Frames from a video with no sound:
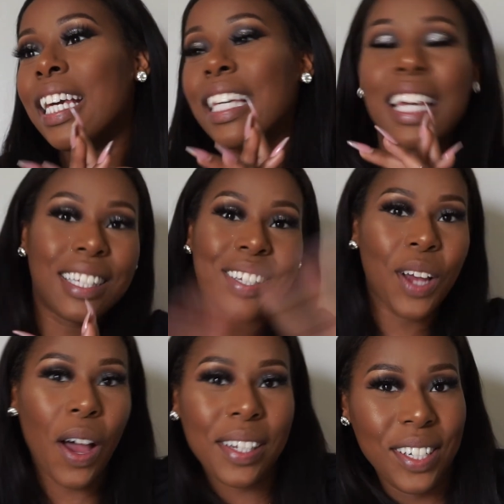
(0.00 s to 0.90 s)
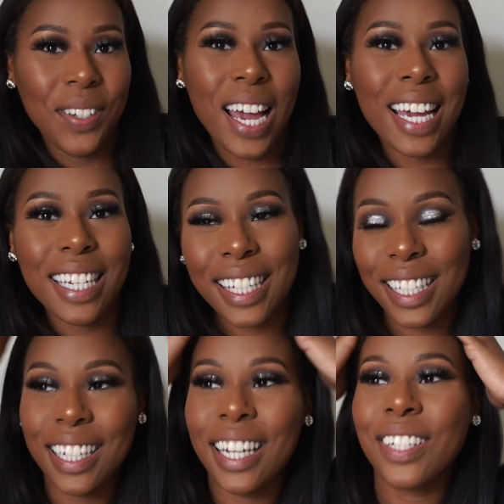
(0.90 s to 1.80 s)
get to talk to you guys
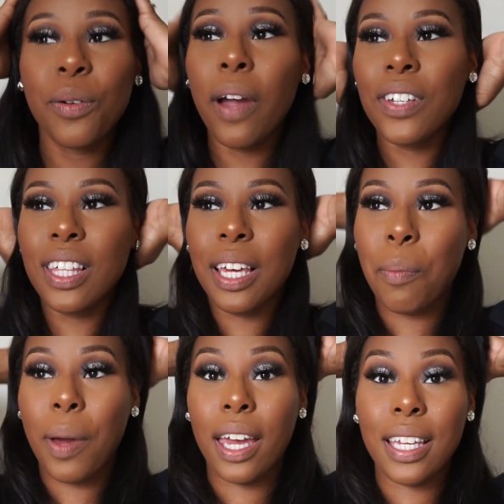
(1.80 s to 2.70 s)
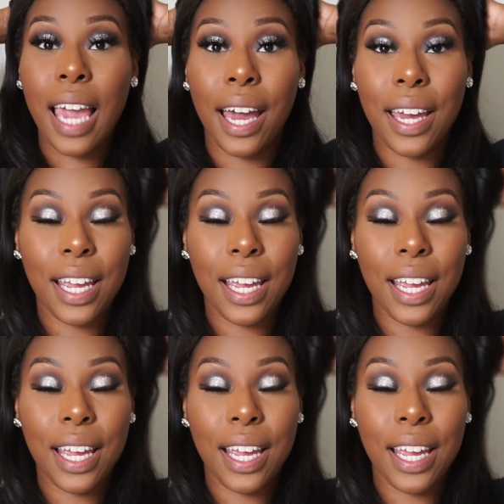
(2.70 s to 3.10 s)
and do everything. But yeah,